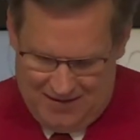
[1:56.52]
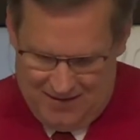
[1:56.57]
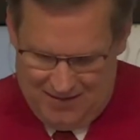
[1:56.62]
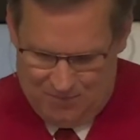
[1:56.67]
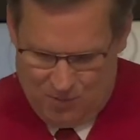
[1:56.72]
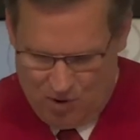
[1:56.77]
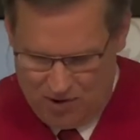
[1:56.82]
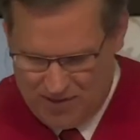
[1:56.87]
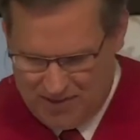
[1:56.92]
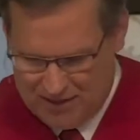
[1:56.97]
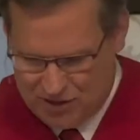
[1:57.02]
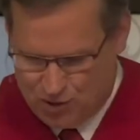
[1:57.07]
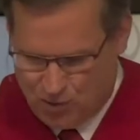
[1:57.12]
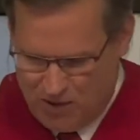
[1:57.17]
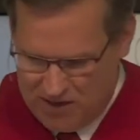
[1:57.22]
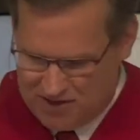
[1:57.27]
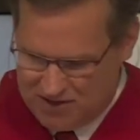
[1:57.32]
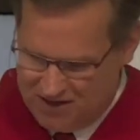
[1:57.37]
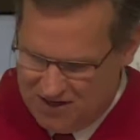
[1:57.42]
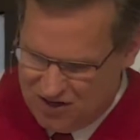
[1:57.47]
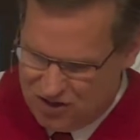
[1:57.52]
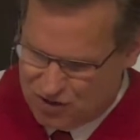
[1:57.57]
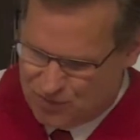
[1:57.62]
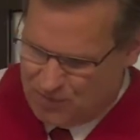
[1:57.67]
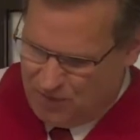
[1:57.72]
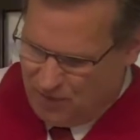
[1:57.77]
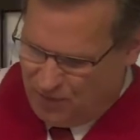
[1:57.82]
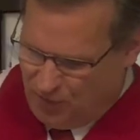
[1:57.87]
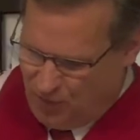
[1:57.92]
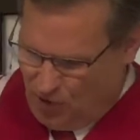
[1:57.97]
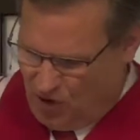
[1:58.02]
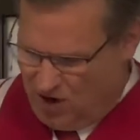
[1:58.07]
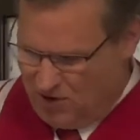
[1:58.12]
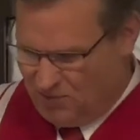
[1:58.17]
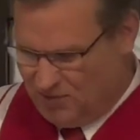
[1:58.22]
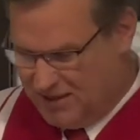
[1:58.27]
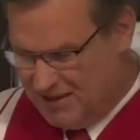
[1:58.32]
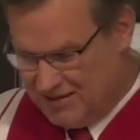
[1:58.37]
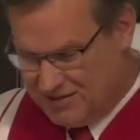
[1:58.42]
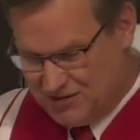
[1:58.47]
More than 20 years before,
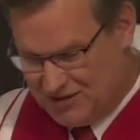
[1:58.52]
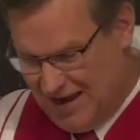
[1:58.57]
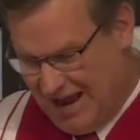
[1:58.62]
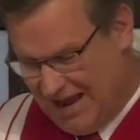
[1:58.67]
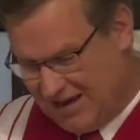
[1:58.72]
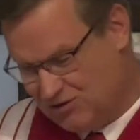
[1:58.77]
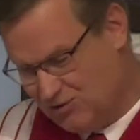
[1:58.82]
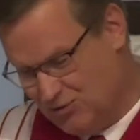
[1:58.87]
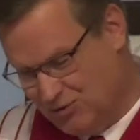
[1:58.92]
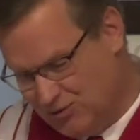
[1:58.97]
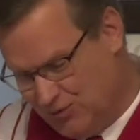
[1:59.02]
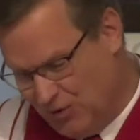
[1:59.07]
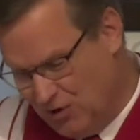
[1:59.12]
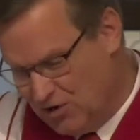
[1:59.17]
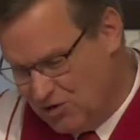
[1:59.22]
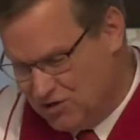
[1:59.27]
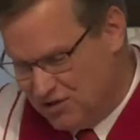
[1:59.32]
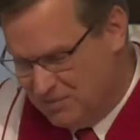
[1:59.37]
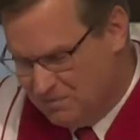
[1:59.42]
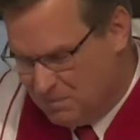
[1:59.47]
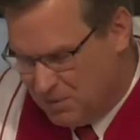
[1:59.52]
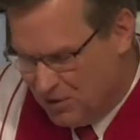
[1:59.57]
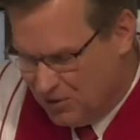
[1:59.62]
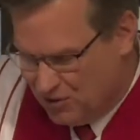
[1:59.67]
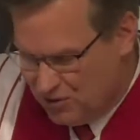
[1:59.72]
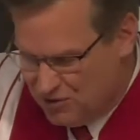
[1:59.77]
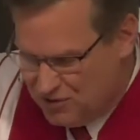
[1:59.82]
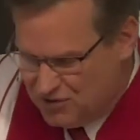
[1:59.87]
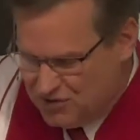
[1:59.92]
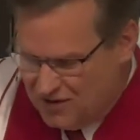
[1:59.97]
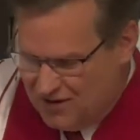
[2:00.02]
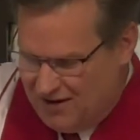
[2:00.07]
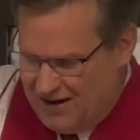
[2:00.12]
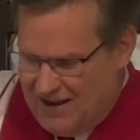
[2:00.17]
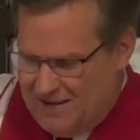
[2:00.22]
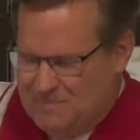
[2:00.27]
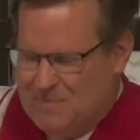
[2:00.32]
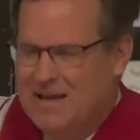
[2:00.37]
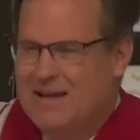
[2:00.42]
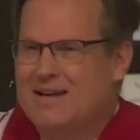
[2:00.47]
when this tax was first imposed, there
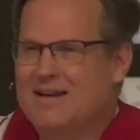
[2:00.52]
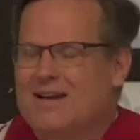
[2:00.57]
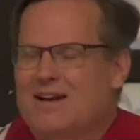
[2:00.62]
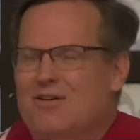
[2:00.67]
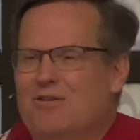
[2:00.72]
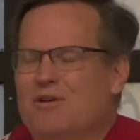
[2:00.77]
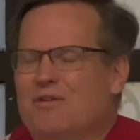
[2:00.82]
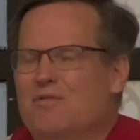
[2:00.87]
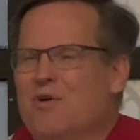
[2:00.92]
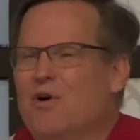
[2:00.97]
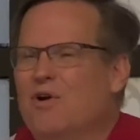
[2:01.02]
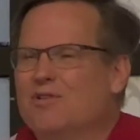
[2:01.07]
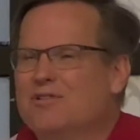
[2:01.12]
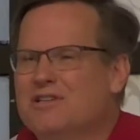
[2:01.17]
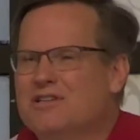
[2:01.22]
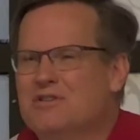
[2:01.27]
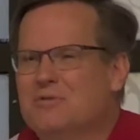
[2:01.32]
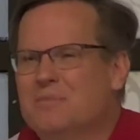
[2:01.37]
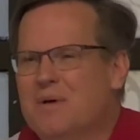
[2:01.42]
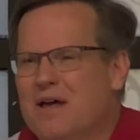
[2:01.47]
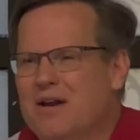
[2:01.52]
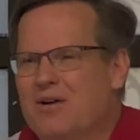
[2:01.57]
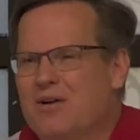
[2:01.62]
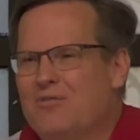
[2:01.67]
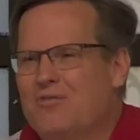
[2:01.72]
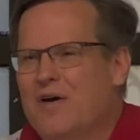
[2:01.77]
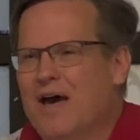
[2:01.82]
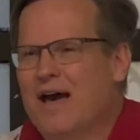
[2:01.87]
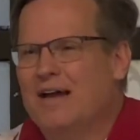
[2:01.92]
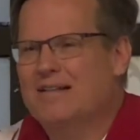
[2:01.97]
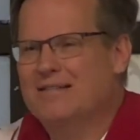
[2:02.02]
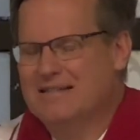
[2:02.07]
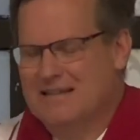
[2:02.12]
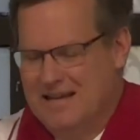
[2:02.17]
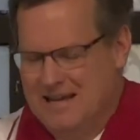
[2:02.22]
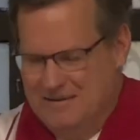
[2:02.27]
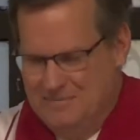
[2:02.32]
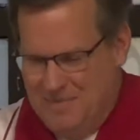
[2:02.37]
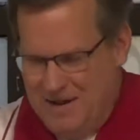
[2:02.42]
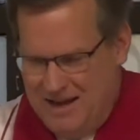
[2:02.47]
had been a revolt, as a matter of fact,
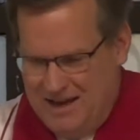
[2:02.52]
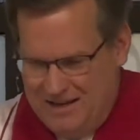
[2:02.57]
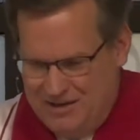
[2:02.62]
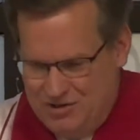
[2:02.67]
led by